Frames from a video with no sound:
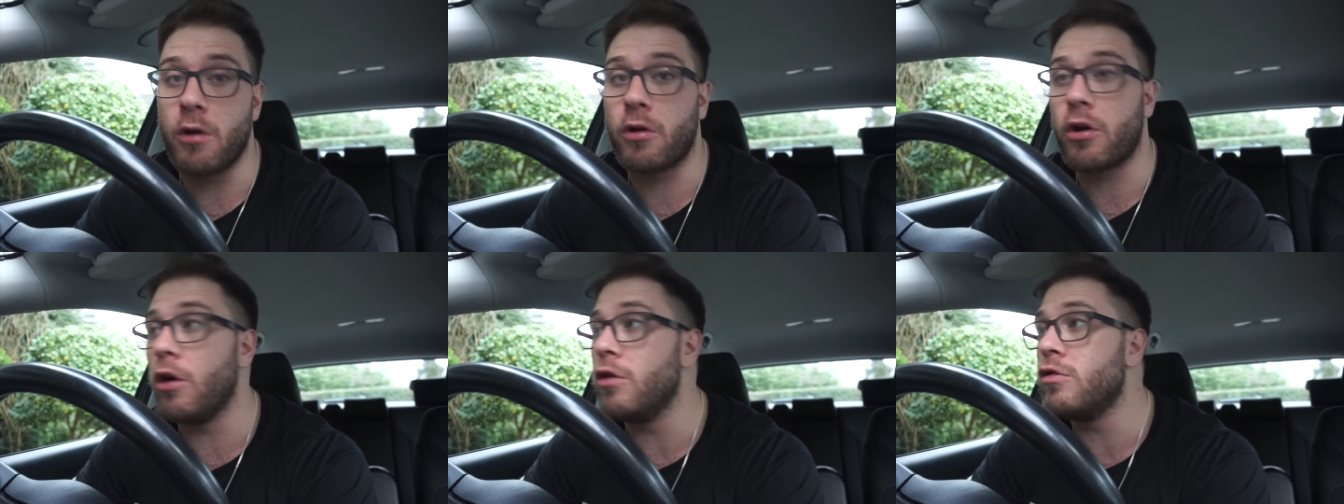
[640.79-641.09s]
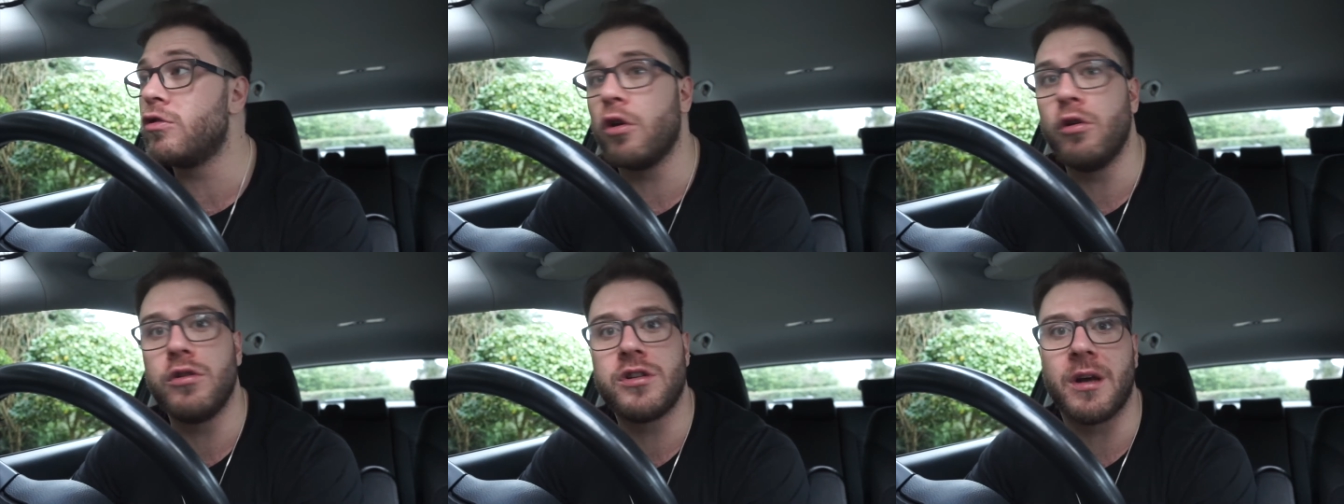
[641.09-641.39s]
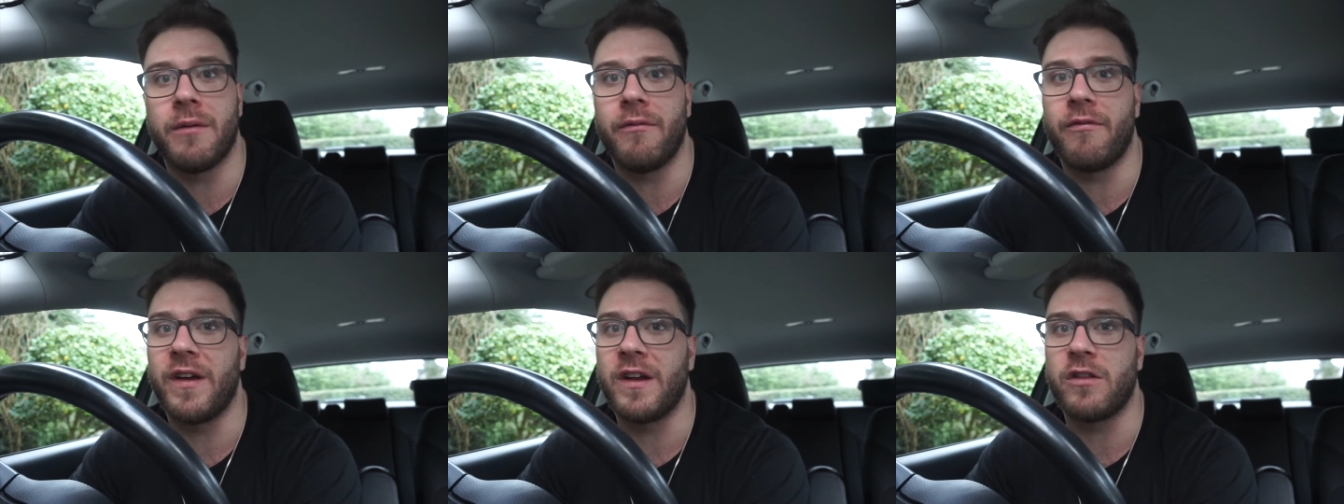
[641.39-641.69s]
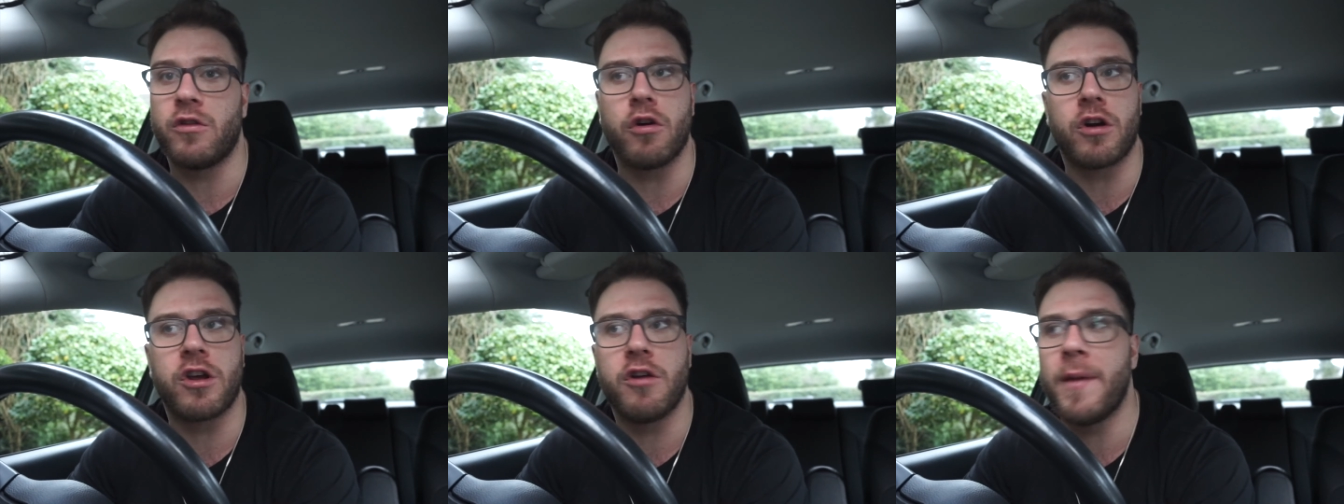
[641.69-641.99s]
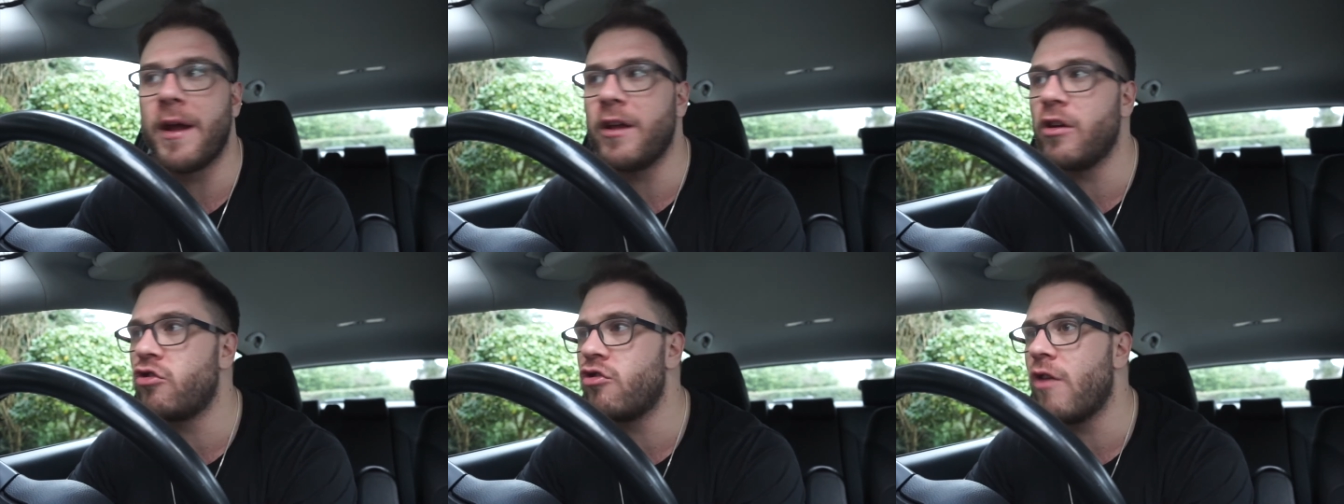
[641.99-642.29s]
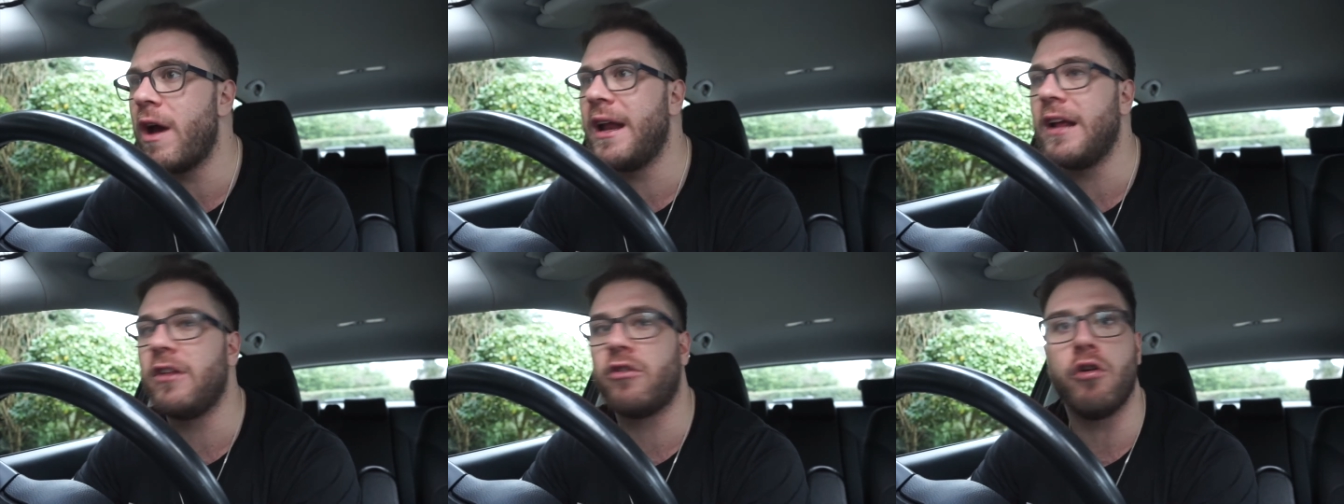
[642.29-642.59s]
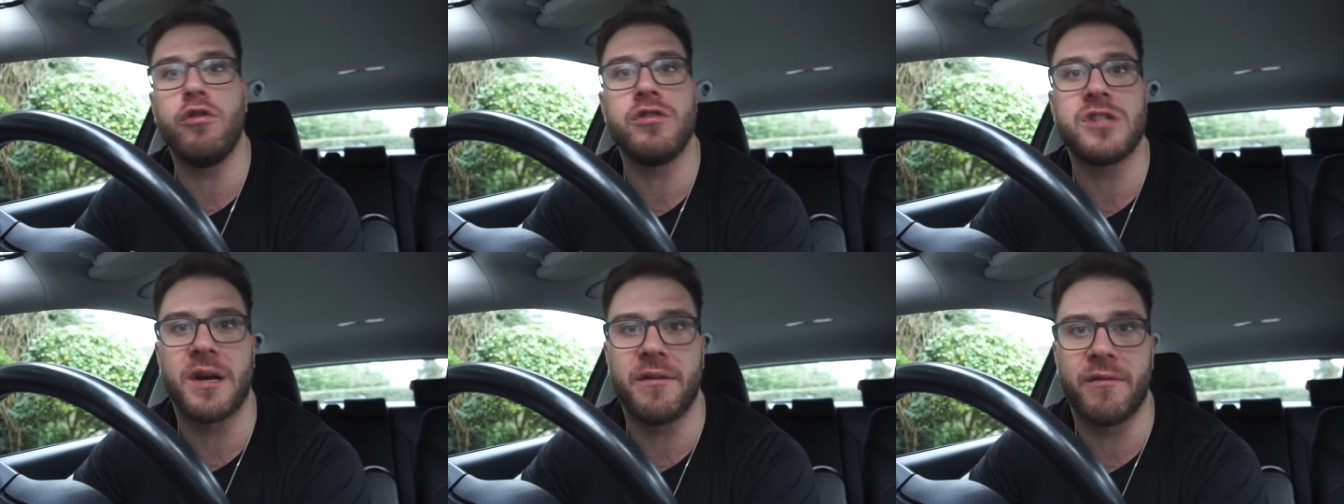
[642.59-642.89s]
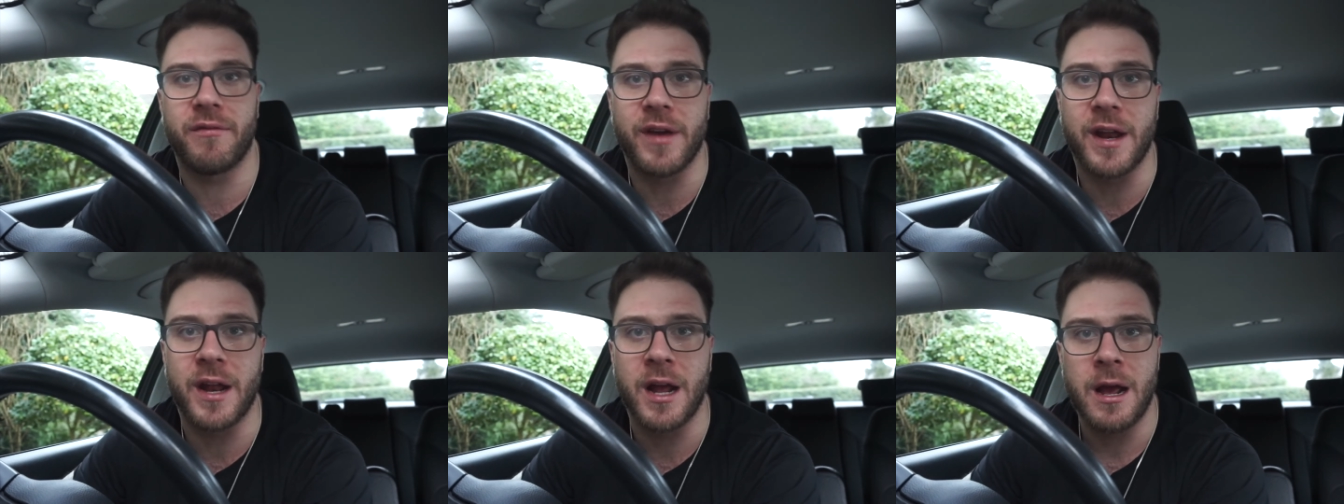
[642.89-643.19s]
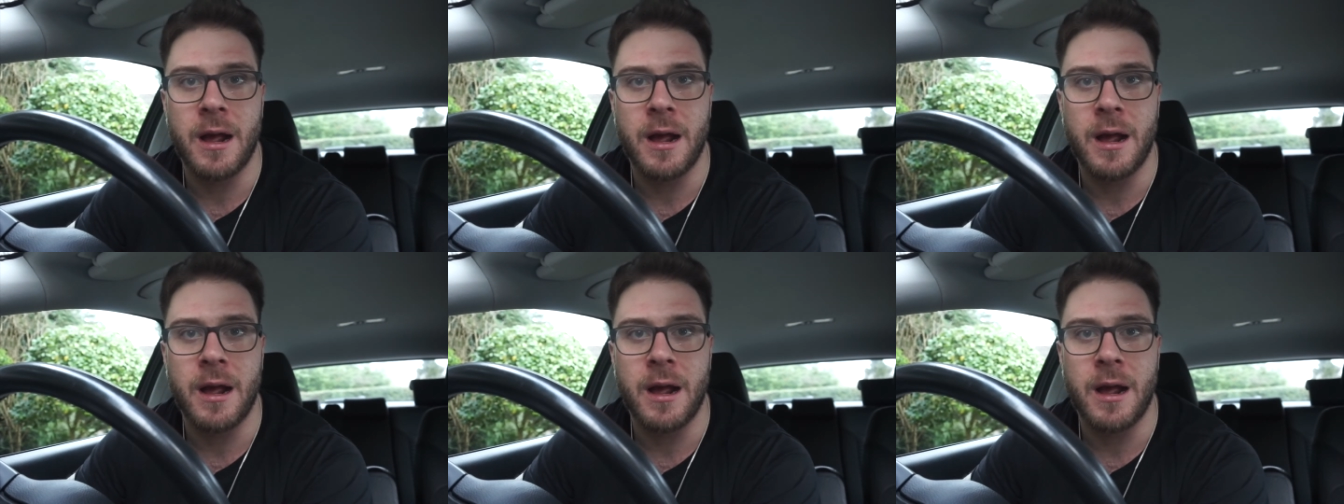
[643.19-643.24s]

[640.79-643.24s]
go do something, document your training, do something.